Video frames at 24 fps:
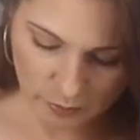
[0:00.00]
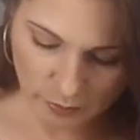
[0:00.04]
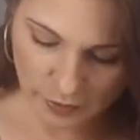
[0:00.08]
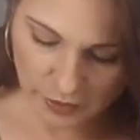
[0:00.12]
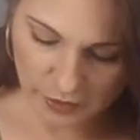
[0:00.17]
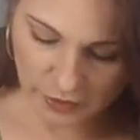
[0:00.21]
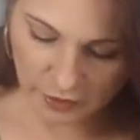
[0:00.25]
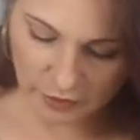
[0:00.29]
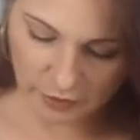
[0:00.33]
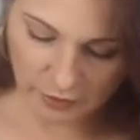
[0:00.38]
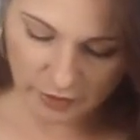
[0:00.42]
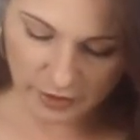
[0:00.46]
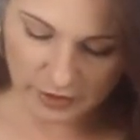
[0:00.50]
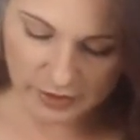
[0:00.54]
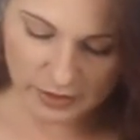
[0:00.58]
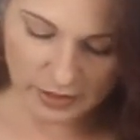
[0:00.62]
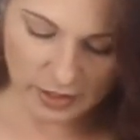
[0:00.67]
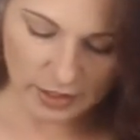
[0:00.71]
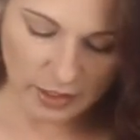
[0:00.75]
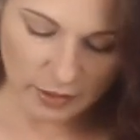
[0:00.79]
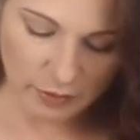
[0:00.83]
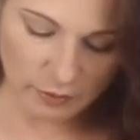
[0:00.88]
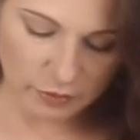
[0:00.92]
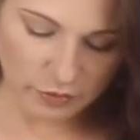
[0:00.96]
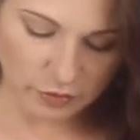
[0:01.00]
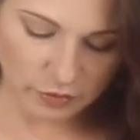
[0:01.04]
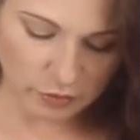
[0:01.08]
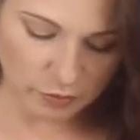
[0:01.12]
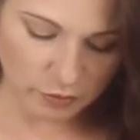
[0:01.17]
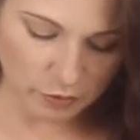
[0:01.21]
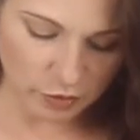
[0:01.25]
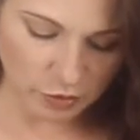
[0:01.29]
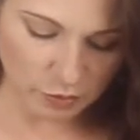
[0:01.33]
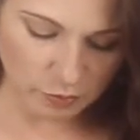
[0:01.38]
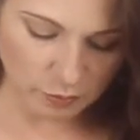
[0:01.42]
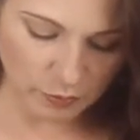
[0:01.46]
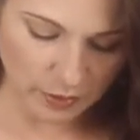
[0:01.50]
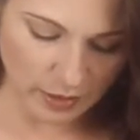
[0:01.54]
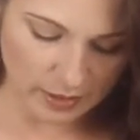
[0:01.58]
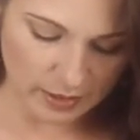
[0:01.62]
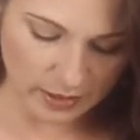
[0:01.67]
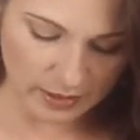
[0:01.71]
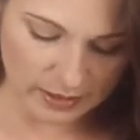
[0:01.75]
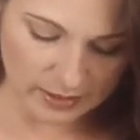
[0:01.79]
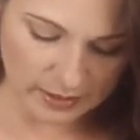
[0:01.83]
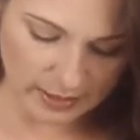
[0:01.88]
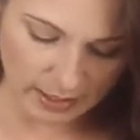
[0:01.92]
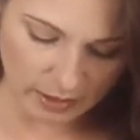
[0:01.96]
going to put the crust in there. We're just going to spread
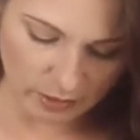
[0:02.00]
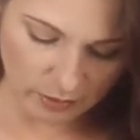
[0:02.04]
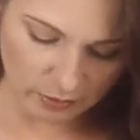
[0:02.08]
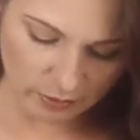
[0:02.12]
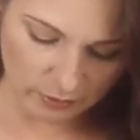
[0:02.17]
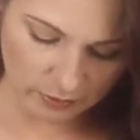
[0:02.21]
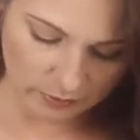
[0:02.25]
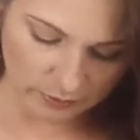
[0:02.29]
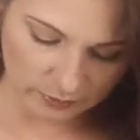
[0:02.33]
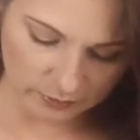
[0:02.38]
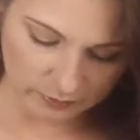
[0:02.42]
this out.